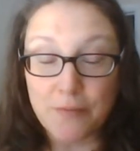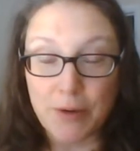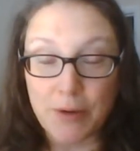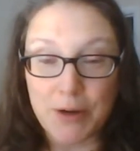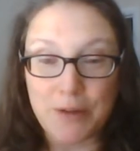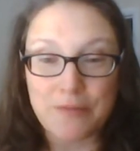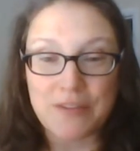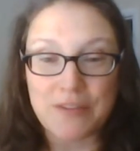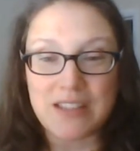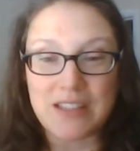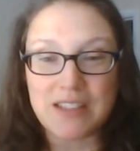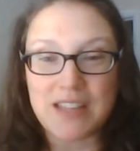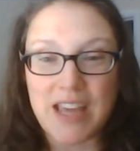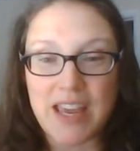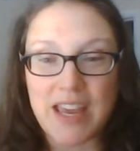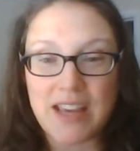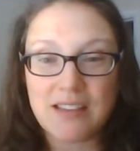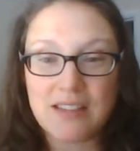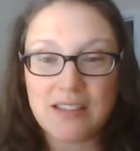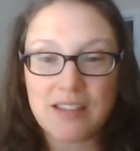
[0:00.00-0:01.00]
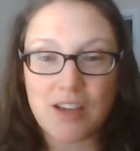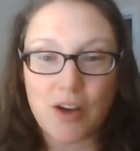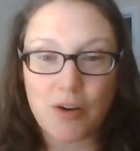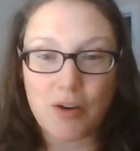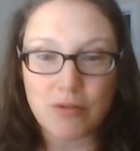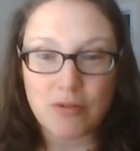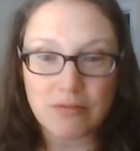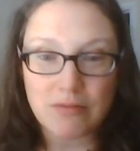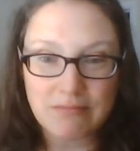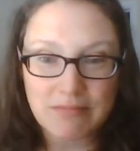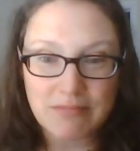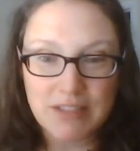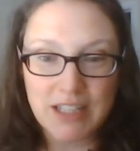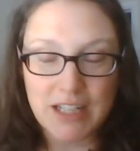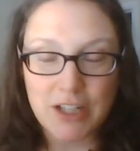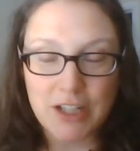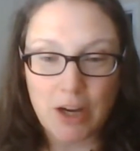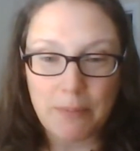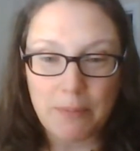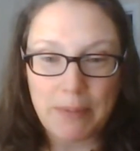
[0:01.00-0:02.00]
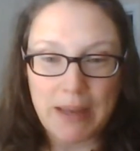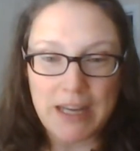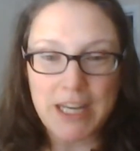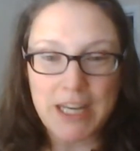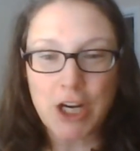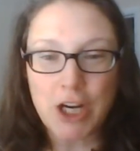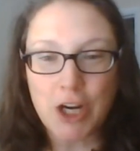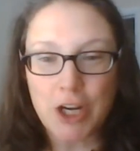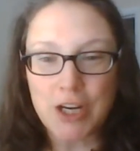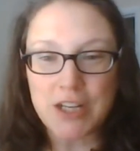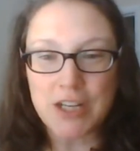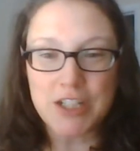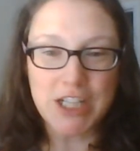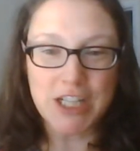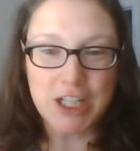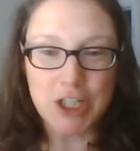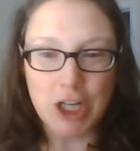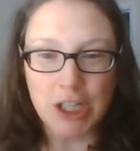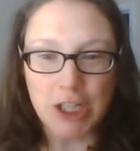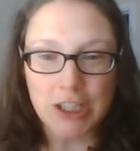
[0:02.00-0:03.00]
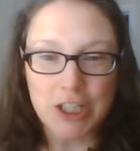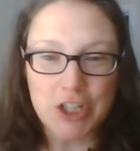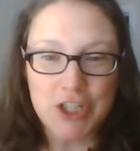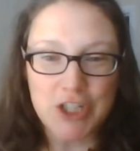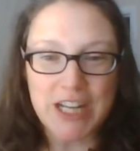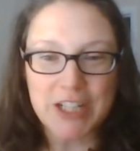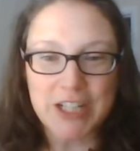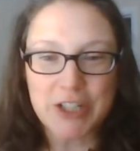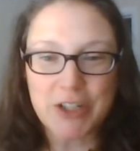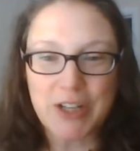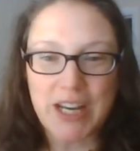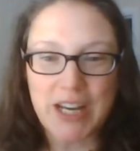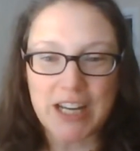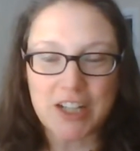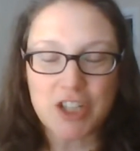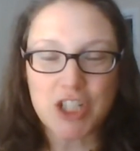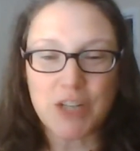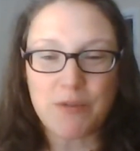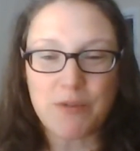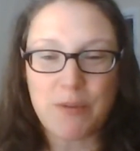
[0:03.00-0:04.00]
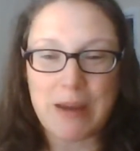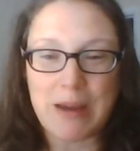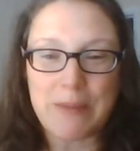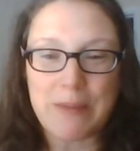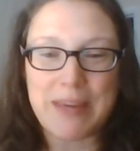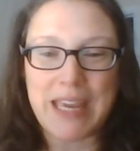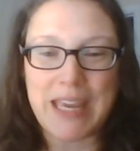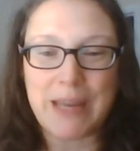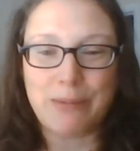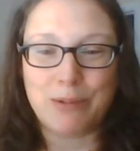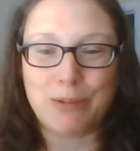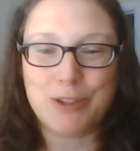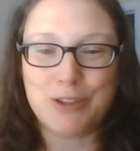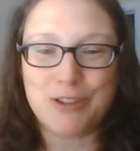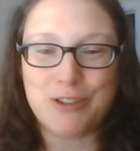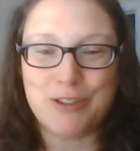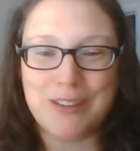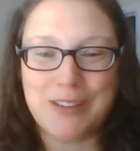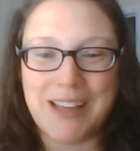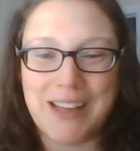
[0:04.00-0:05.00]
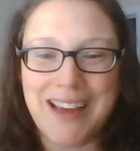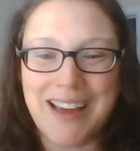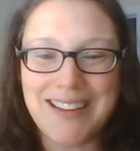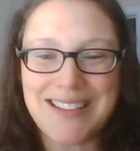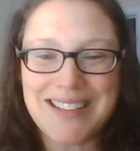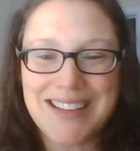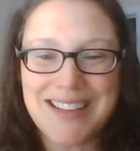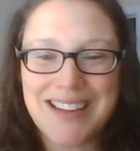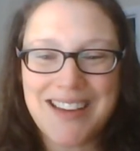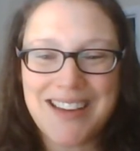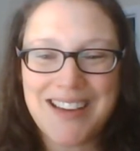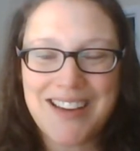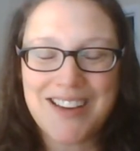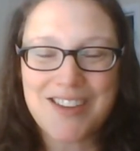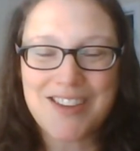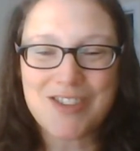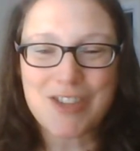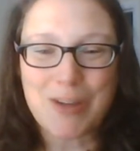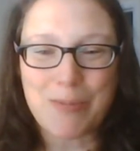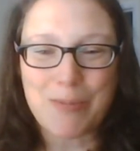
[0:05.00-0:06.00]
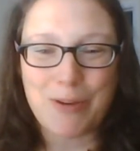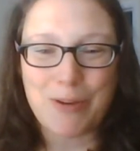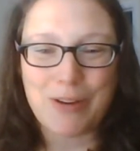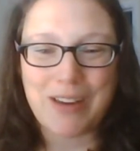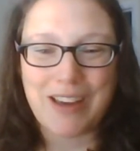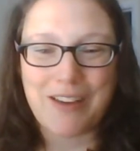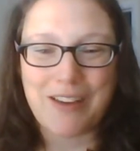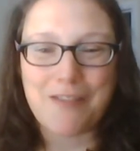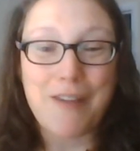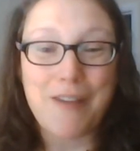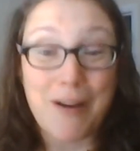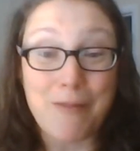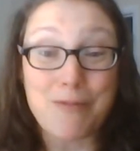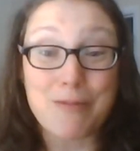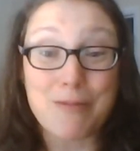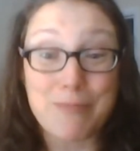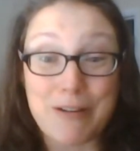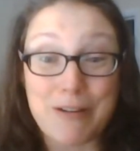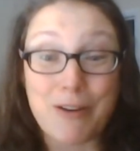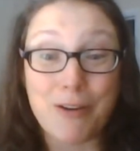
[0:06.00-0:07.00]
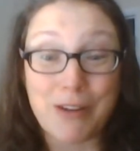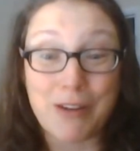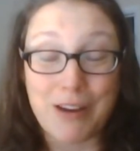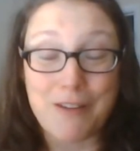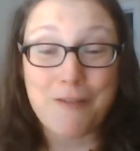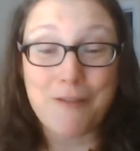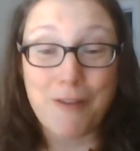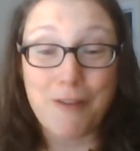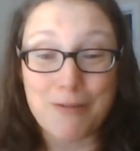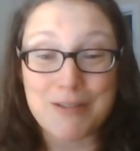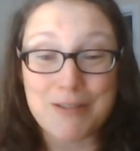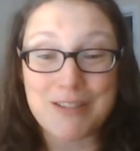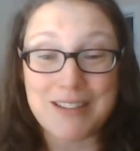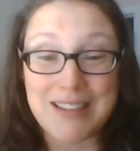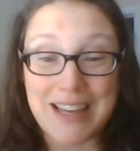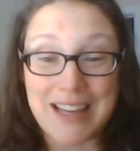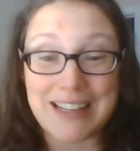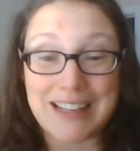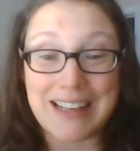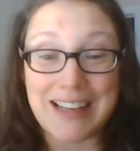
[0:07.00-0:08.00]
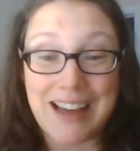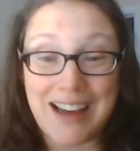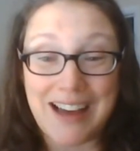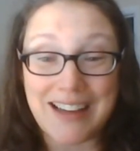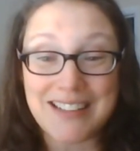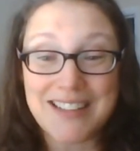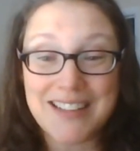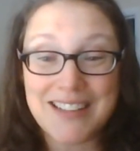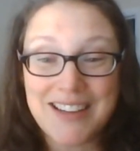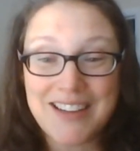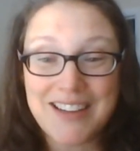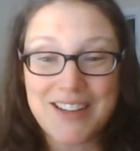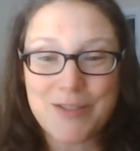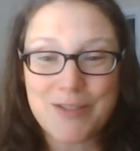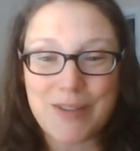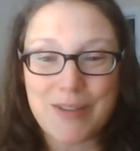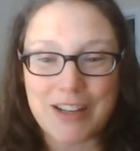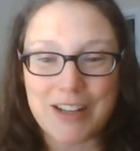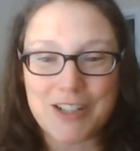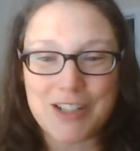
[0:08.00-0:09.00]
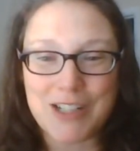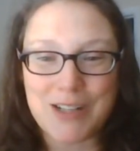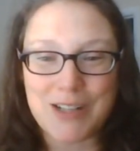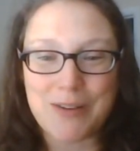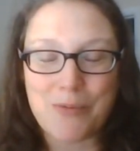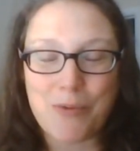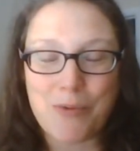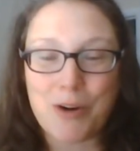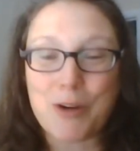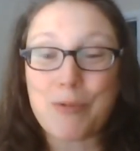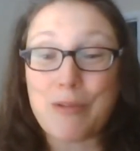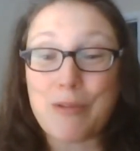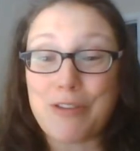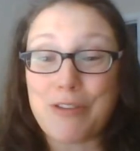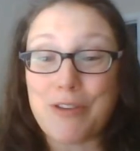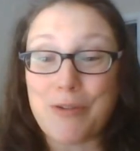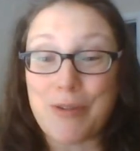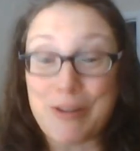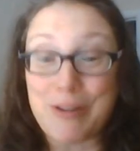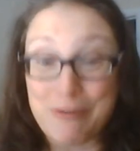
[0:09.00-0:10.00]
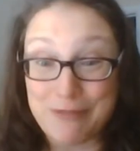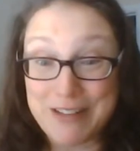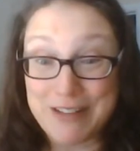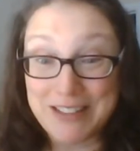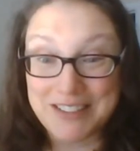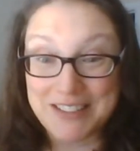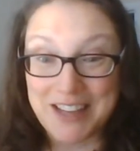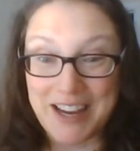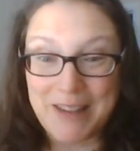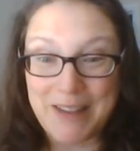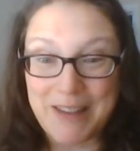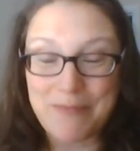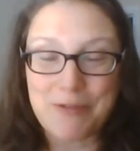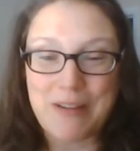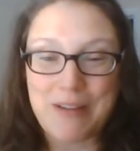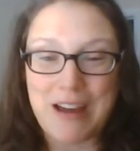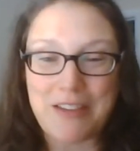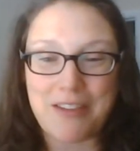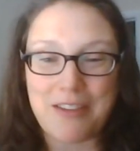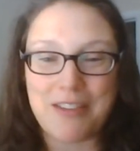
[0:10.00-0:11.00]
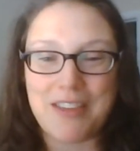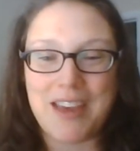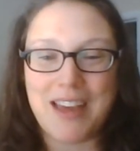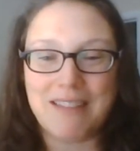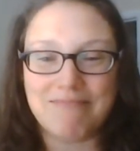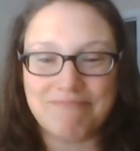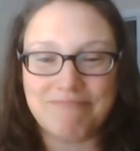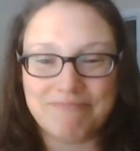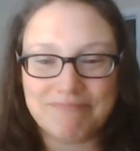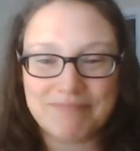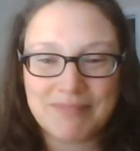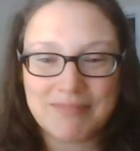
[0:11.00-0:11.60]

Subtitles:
one of these days. So depending on the technology and connection, we might be able to do that. So I would be looking forward to that a lot, to actually work with you in real time rather than